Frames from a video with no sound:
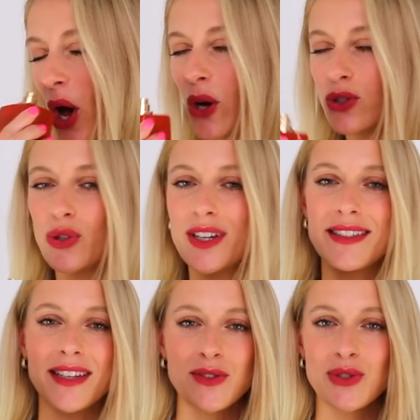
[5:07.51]
ultra
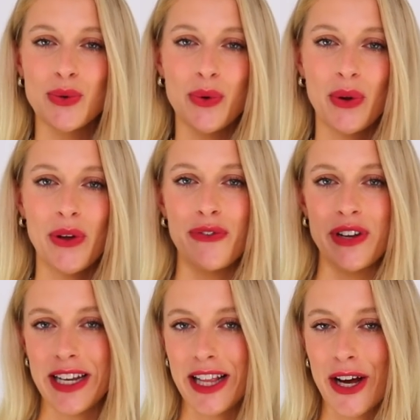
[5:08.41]
sensual
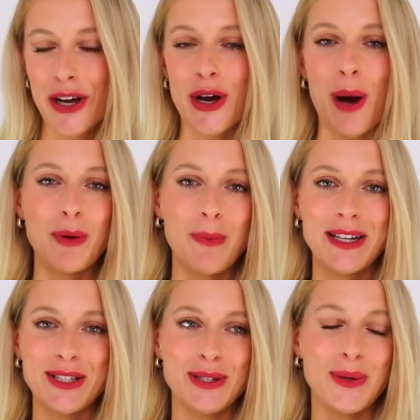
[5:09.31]
vanilla
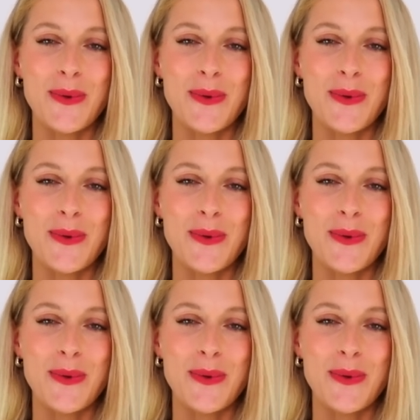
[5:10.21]
complemented